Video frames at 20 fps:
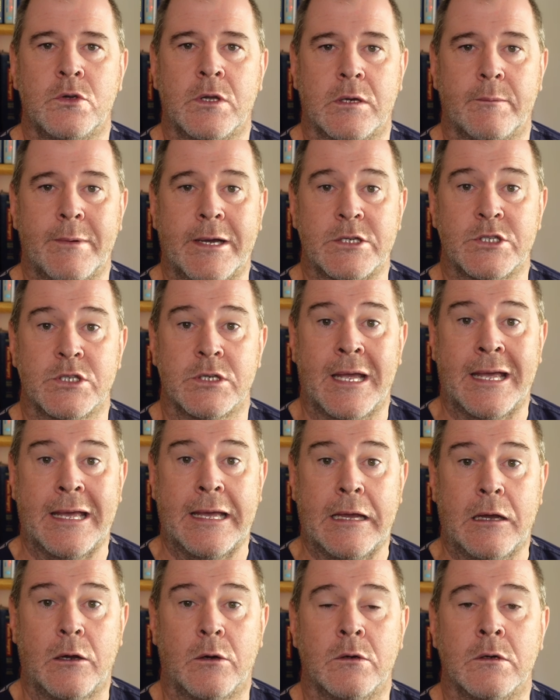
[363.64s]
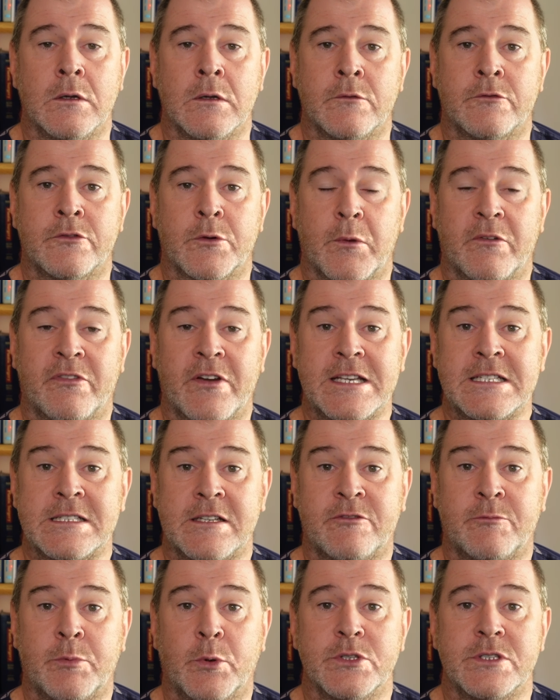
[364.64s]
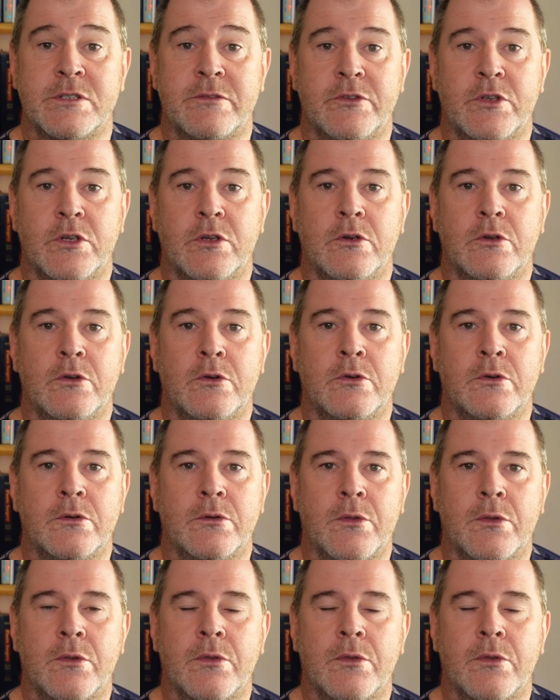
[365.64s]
can imagine how, from a facelift point of view,